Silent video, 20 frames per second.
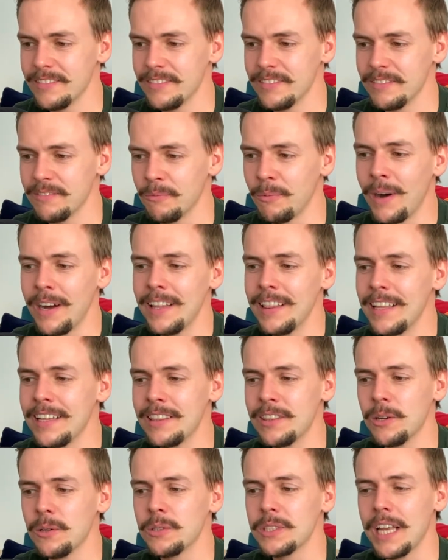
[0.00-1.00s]
Why let
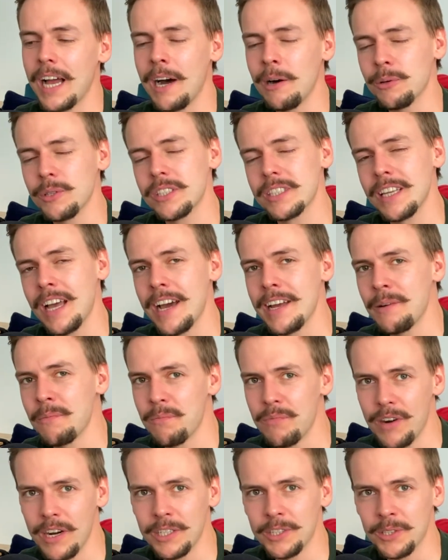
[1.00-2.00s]
those outside
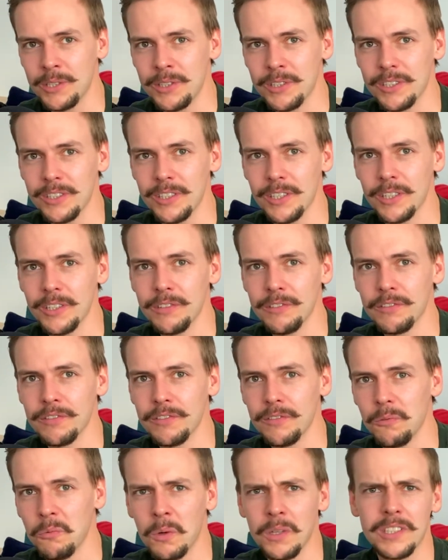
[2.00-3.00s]
impressions of
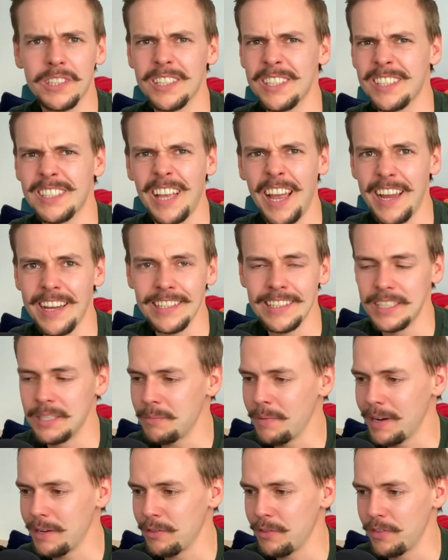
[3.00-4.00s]
what society
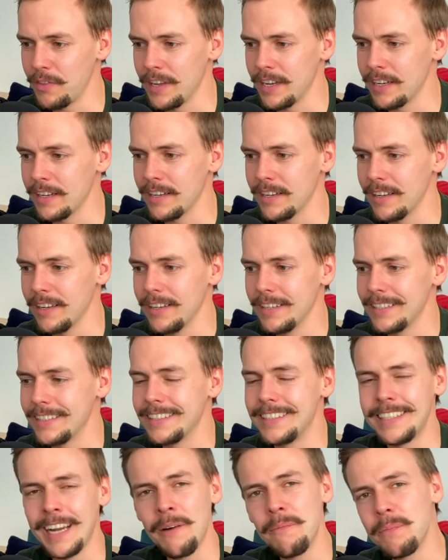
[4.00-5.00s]
might think
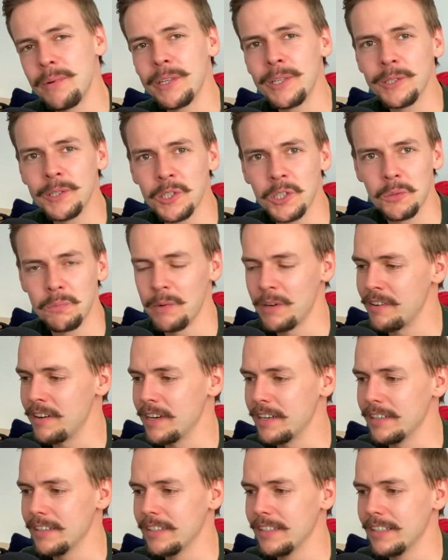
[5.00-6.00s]
dampen your
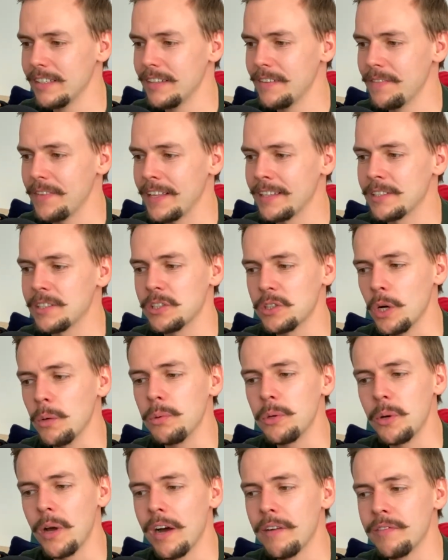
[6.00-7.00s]
spirit and stop
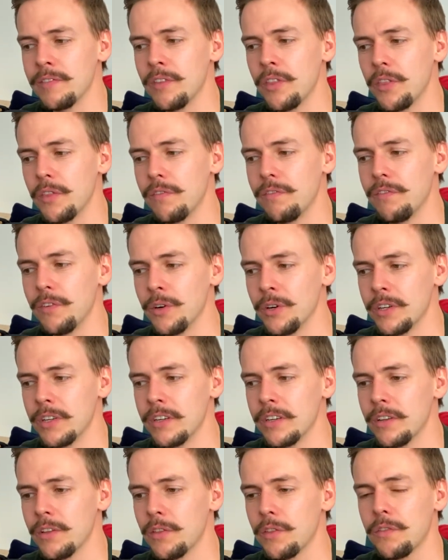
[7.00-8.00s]
you having fun
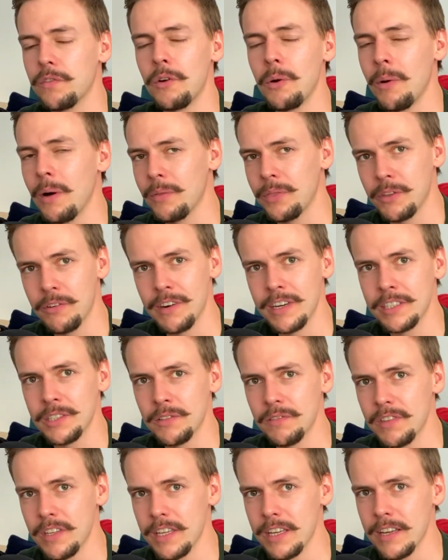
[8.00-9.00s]
throughout the rest
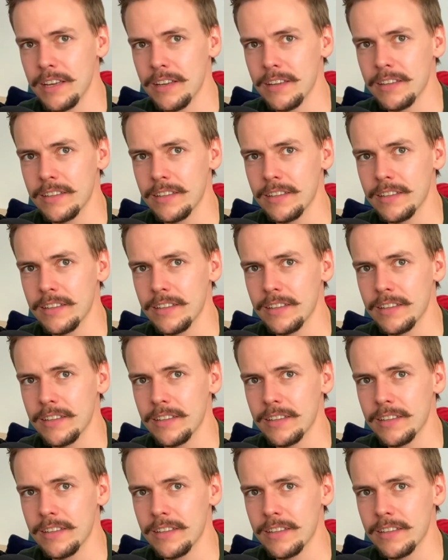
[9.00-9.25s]
of the year?